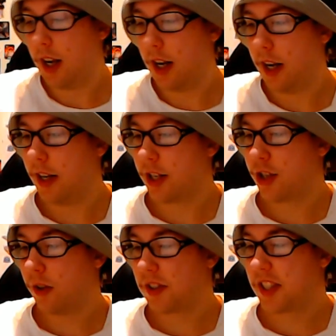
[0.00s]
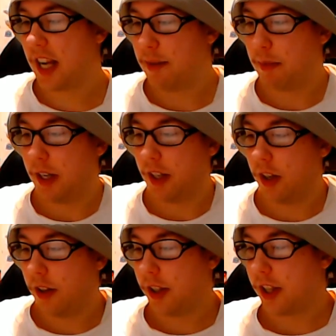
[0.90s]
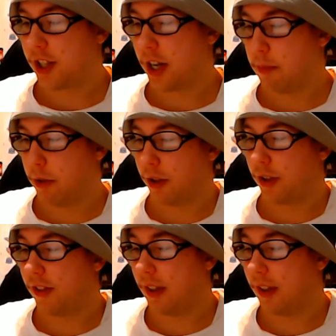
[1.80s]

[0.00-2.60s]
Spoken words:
In a short statement on the Shenmue 3